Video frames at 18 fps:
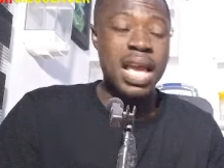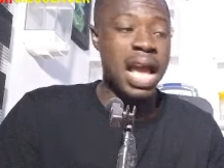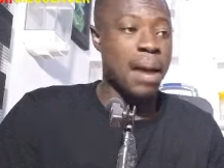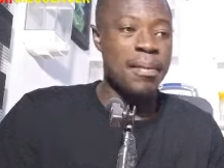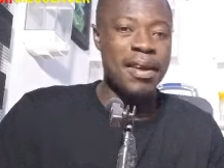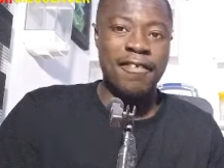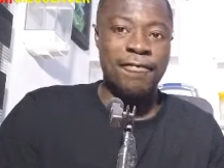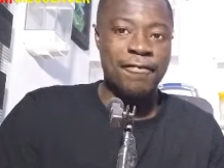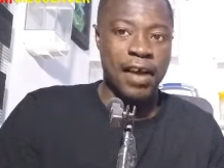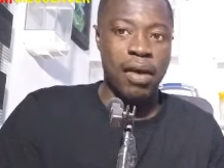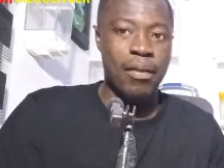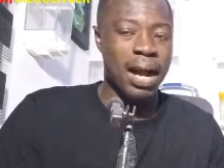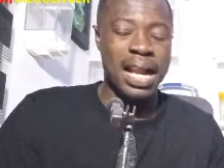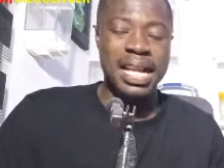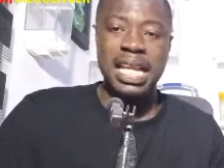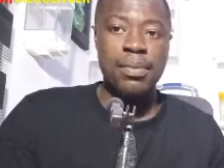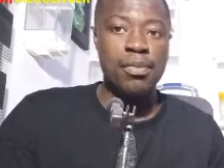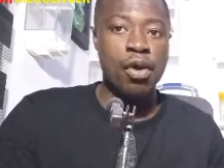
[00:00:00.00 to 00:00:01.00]
me, I'm a foul.
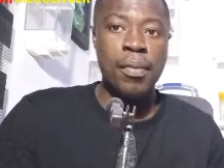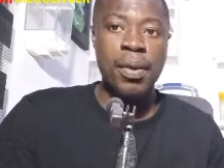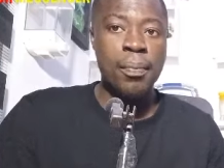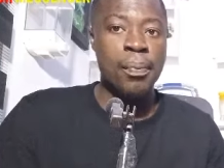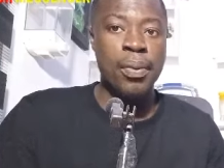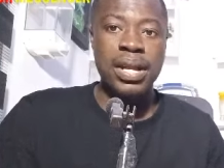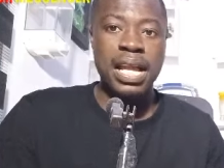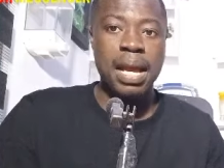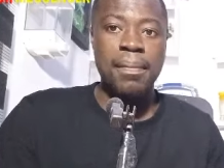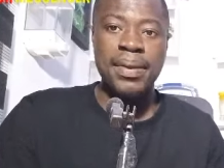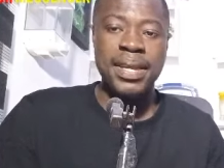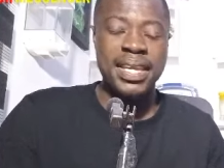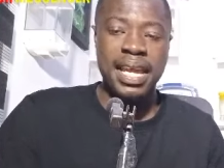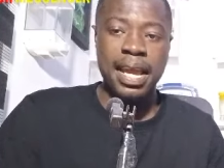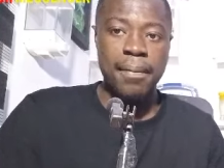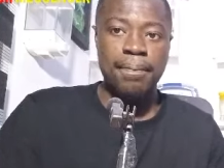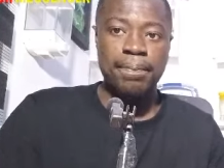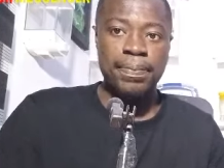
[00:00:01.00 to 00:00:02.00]
I didn't move in Punya
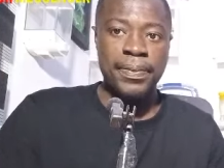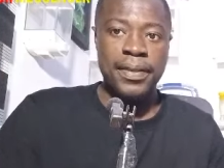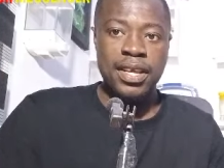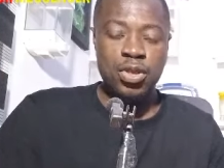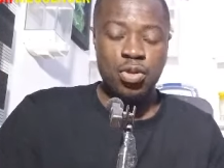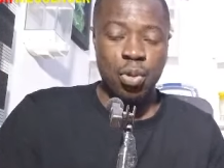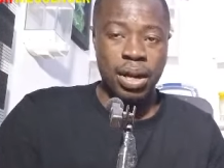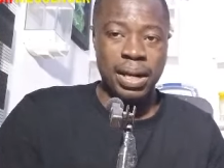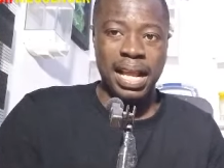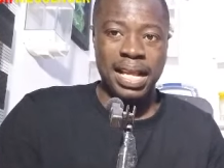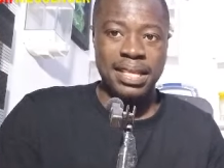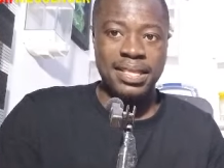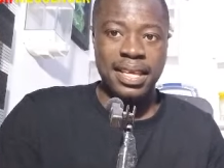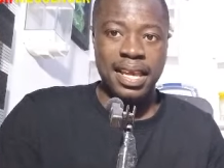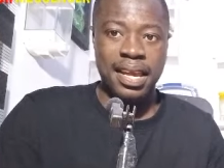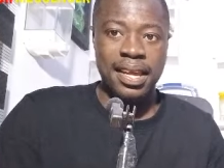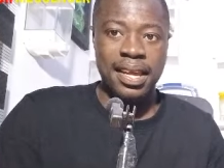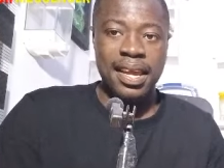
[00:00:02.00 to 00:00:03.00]
Binet. So I
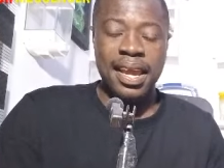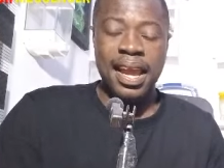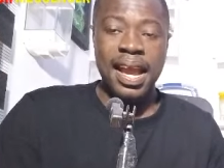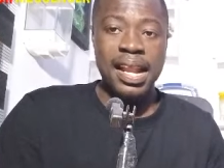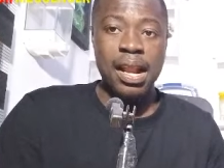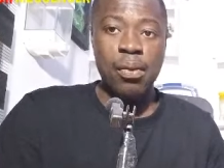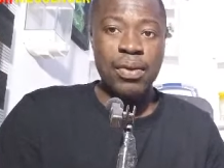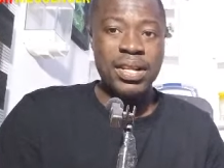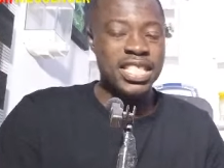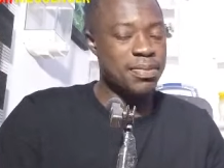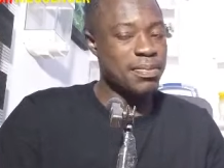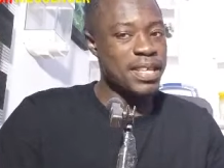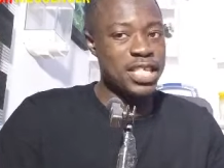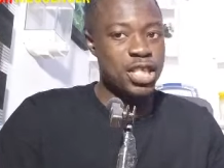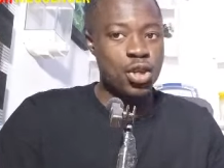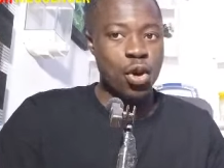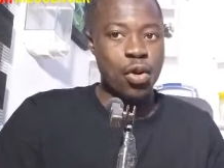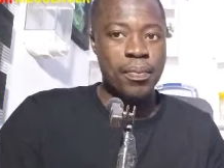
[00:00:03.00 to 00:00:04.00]
say, and I went to
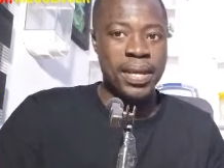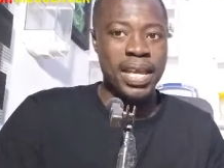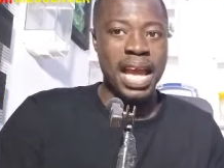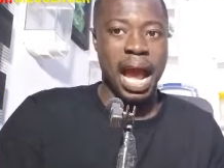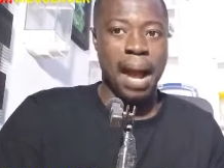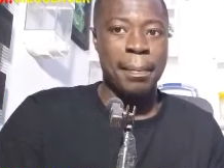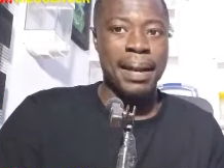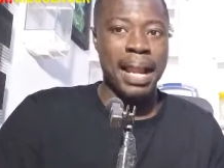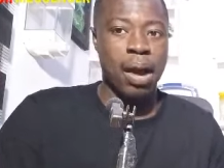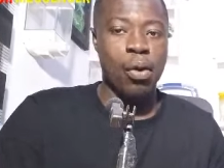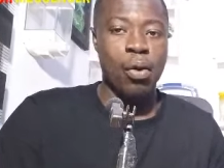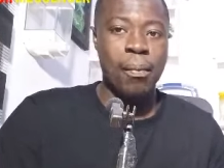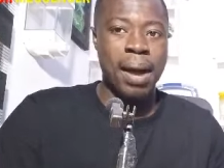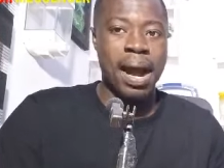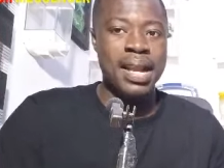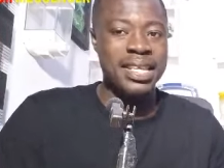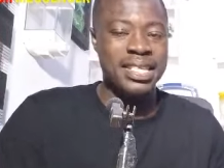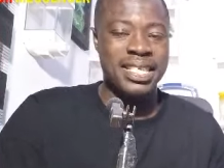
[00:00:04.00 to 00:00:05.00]
me so be a black
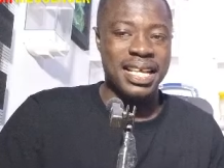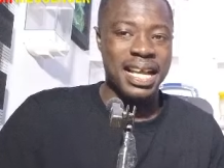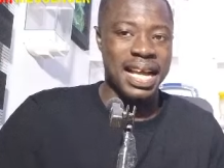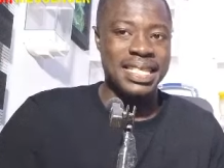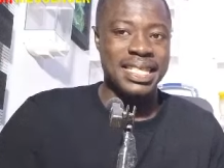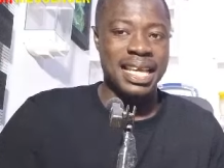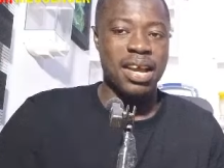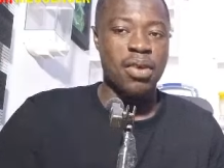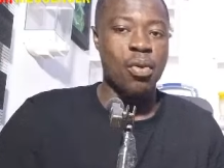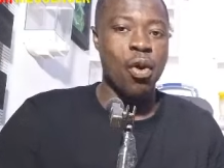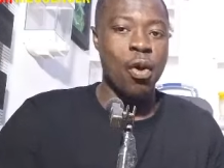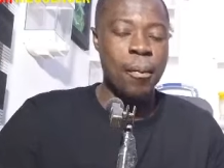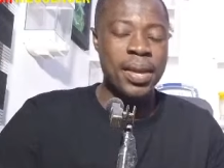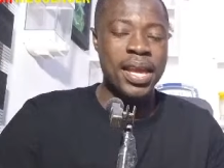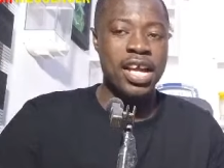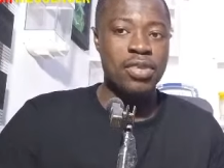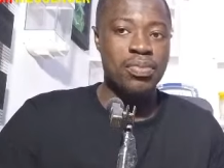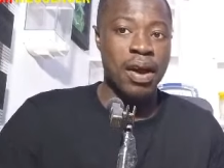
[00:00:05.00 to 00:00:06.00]
woman is to say, oh,
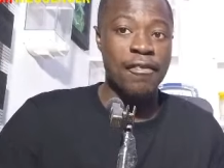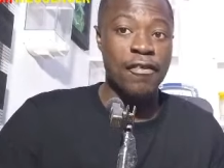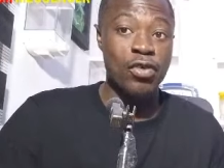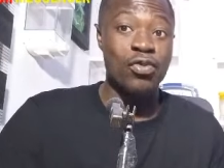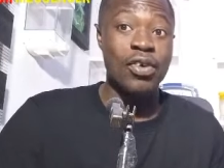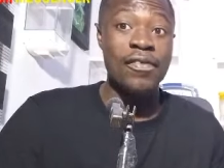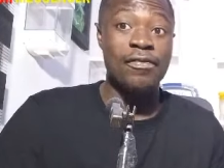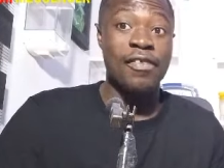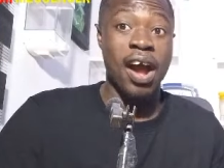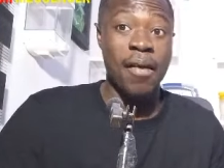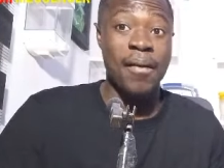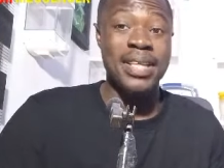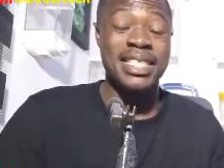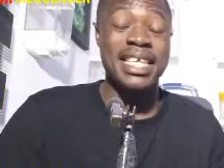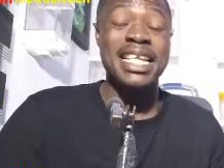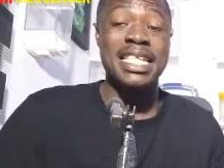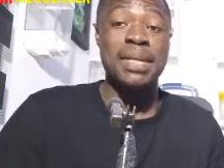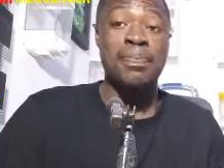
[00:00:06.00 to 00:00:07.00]
me a man for twenty four
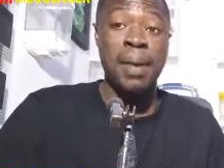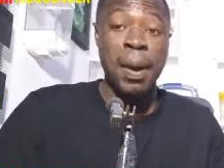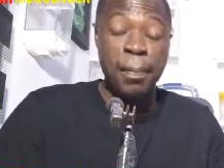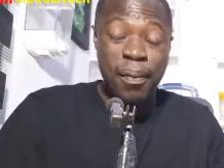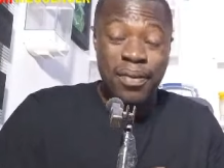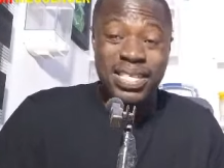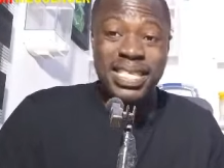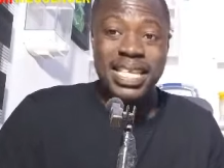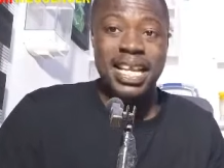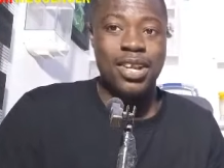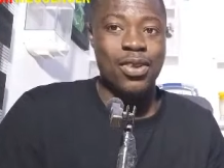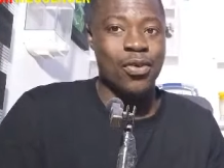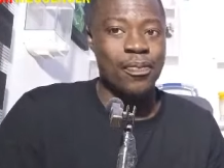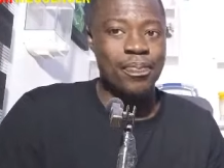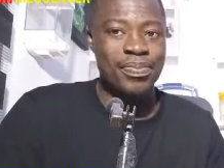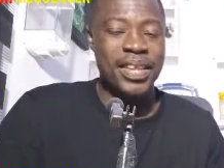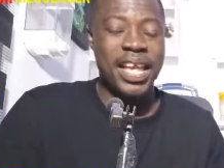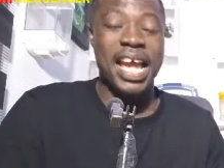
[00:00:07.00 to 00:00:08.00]
hours and to purposely
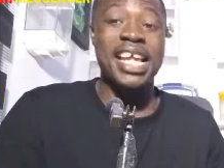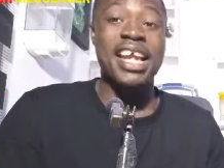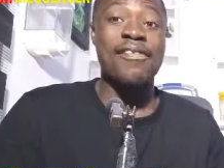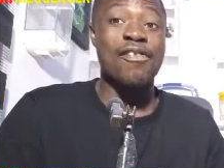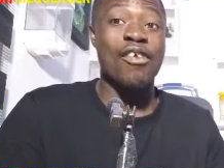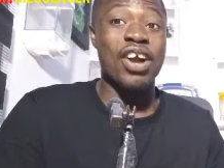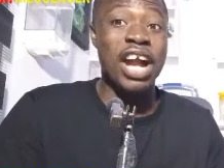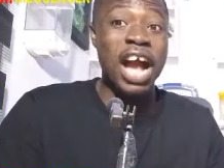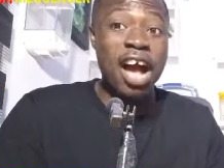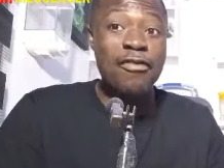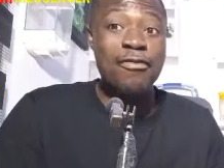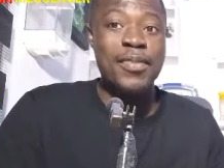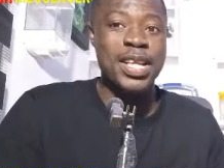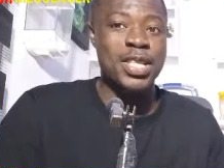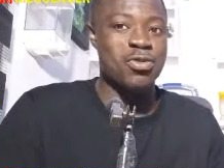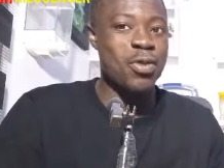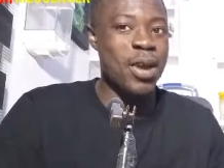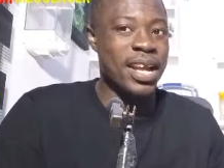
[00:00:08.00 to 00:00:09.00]
no, and you for
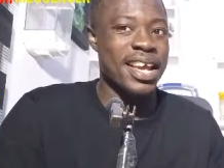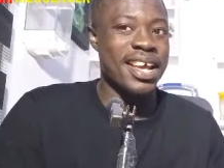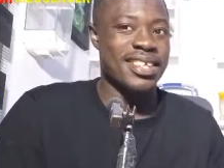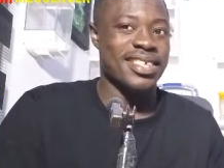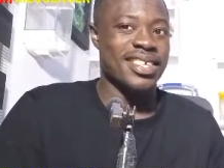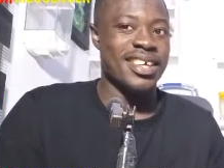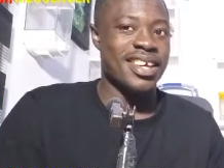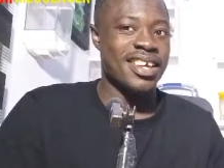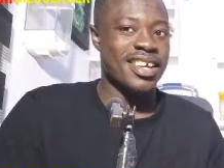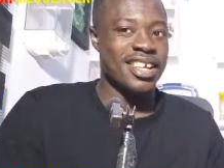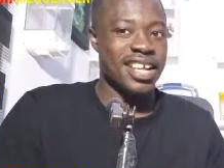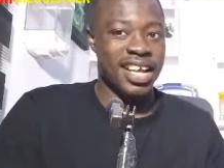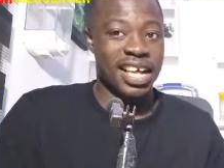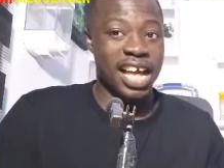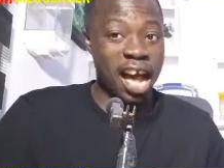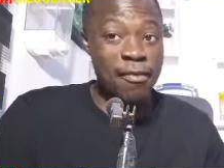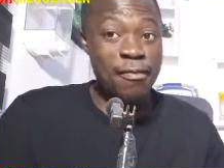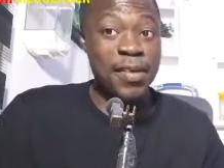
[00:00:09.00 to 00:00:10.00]
government workers.
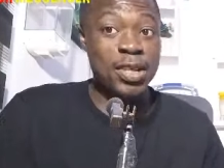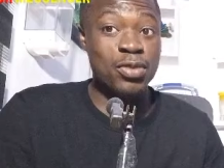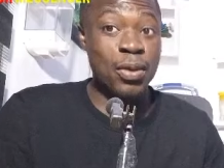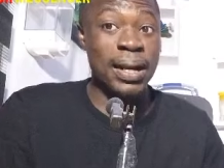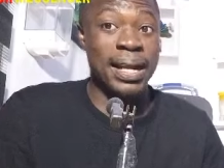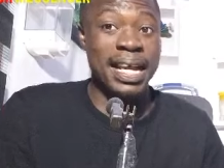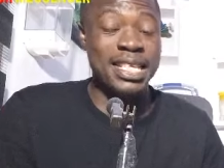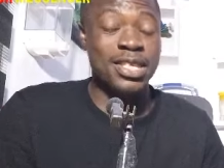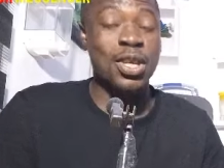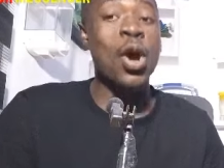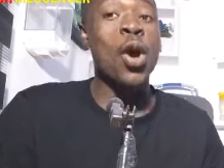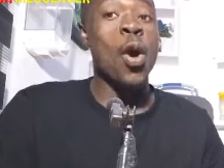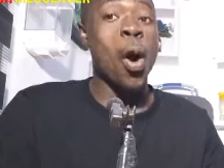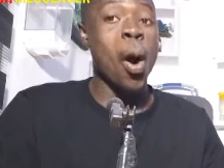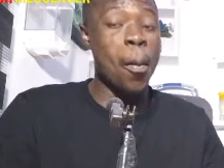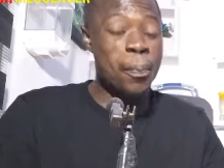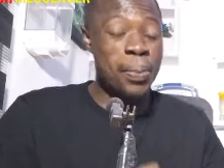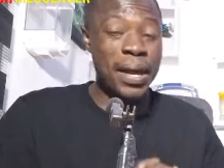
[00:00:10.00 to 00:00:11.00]
Now, government workers,
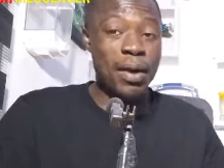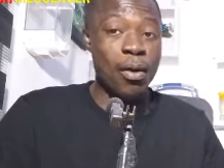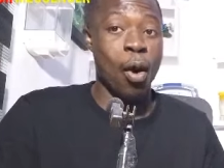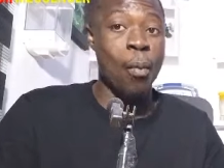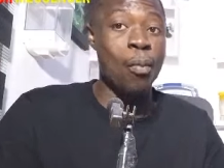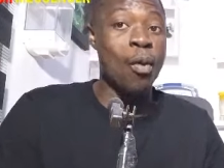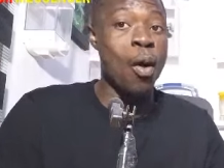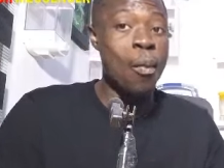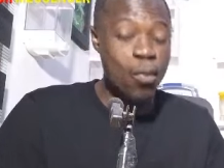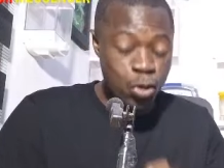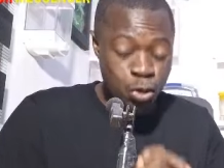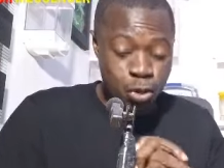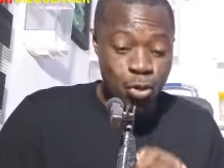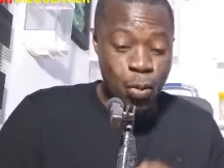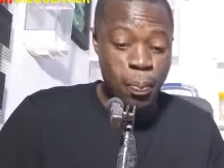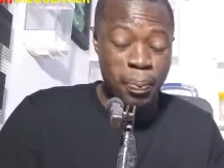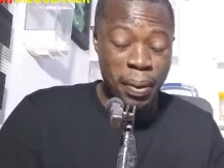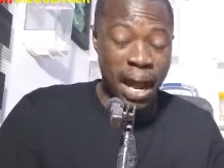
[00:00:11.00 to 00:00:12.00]
oh, pay or more
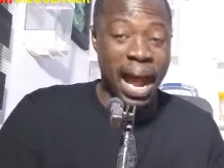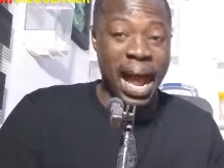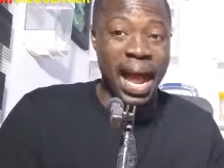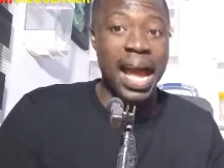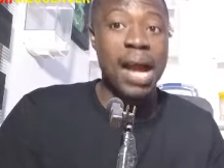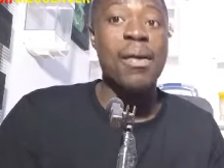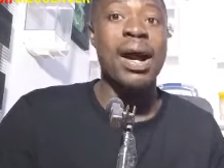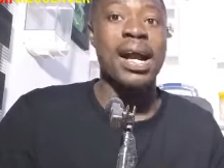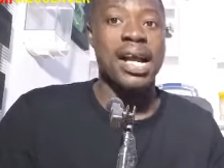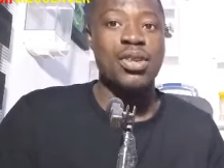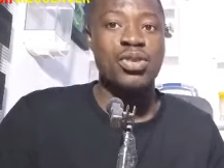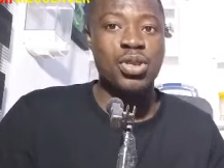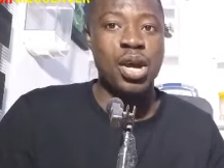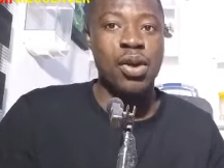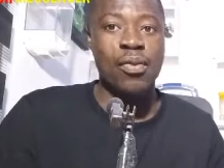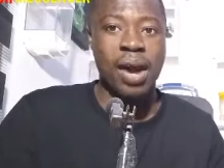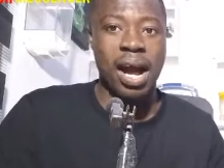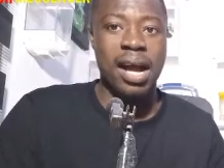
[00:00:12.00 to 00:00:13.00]
Muslim power, I work
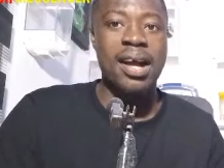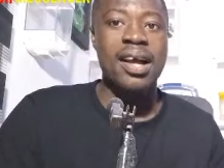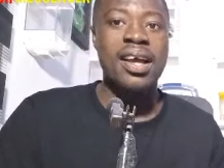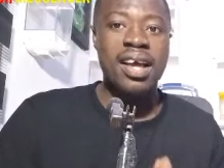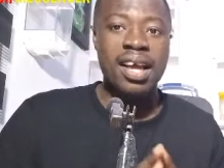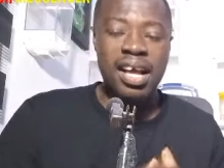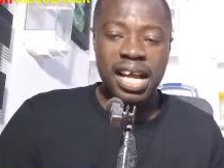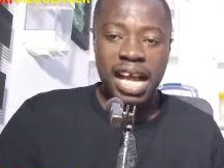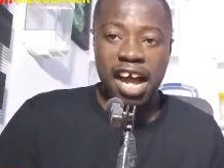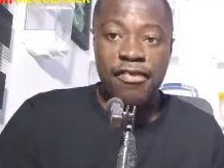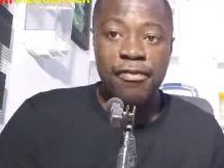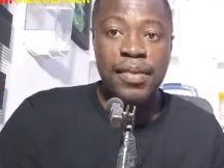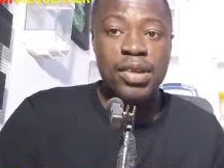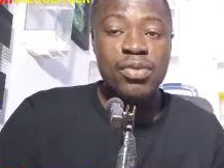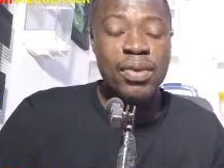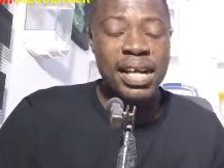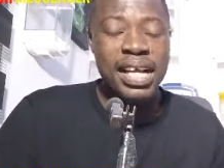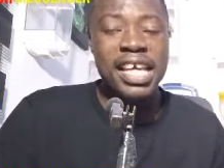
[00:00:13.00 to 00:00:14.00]
at your one.
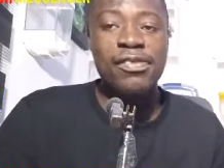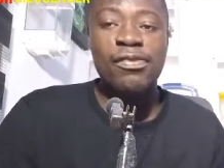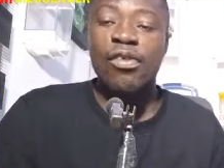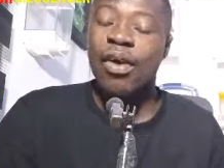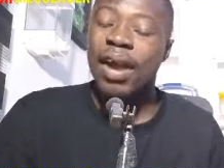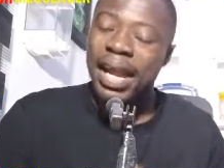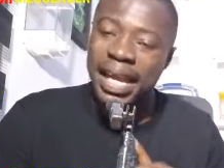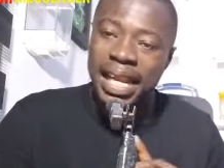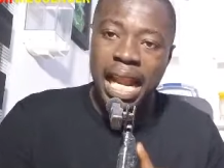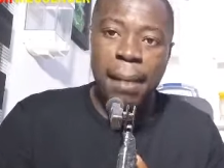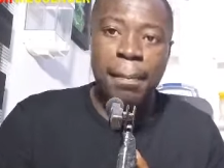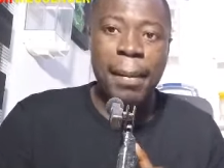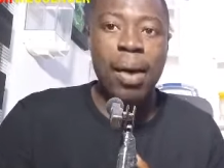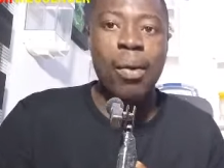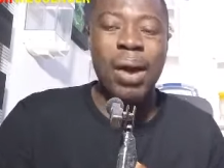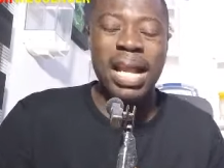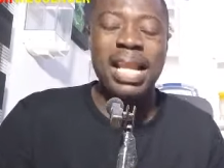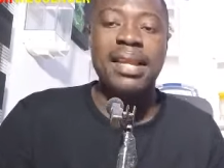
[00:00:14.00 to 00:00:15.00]
Government workers for a
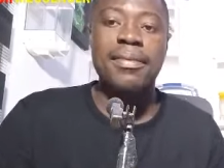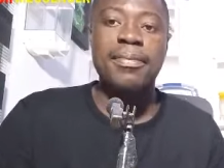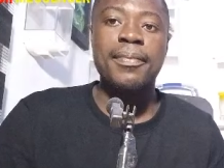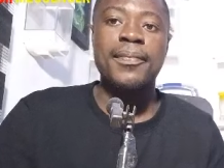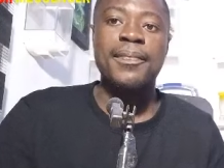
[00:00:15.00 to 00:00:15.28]
number one.